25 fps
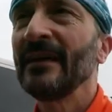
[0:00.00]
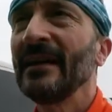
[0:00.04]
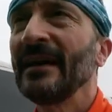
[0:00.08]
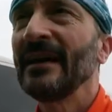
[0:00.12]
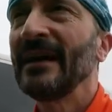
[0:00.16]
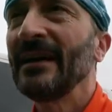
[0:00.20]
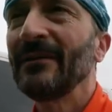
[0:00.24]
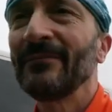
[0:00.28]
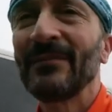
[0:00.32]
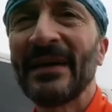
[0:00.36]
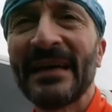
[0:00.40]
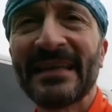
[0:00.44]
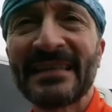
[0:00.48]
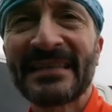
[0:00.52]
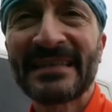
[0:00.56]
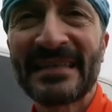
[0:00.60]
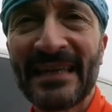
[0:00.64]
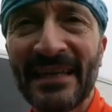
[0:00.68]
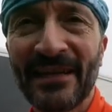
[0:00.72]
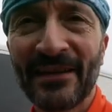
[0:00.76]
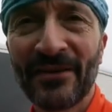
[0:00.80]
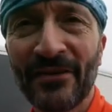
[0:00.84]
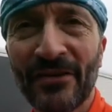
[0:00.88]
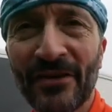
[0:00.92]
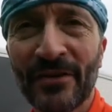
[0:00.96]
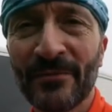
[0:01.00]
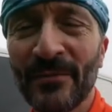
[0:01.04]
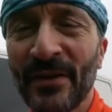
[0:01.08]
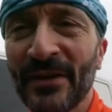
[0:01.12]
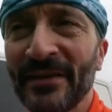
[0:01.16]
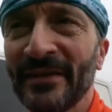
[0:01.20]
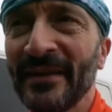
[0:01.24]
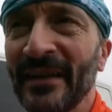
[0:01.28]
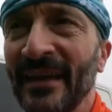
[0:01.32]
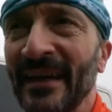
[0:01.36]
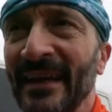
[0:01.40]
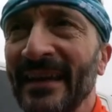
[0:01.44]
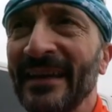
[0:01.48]
But as I say, I got them
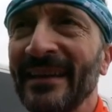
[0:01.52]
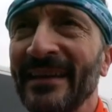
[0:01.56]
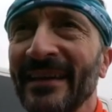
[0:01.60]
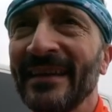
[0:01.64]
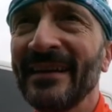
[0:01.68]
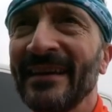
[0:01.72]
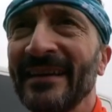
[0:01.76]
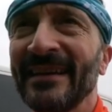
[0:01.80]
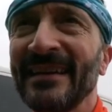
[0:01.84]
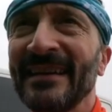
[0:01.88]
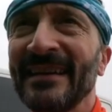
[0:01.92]
on a